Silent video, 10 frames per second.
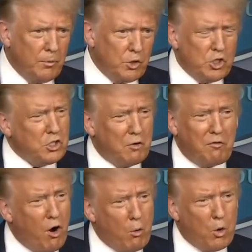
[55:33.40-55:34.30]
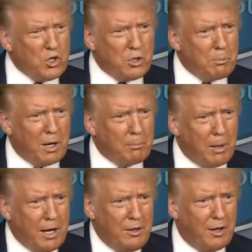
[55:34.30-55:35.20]
She said far worse about
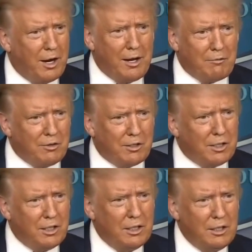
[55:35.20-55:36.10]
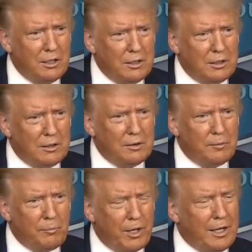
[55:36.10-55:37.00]
Biden than I ever did.
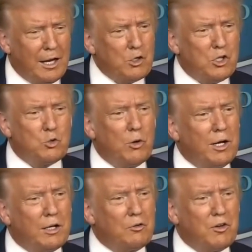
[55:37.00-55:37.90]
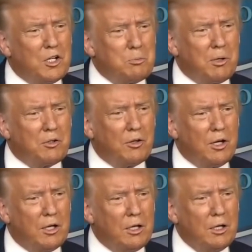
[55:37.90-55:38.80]
And now she's running as vice
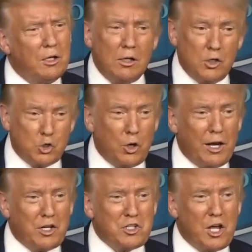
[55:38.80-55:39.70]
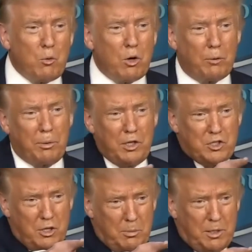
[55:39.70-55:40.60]
president. So how does that work? Please, in the back.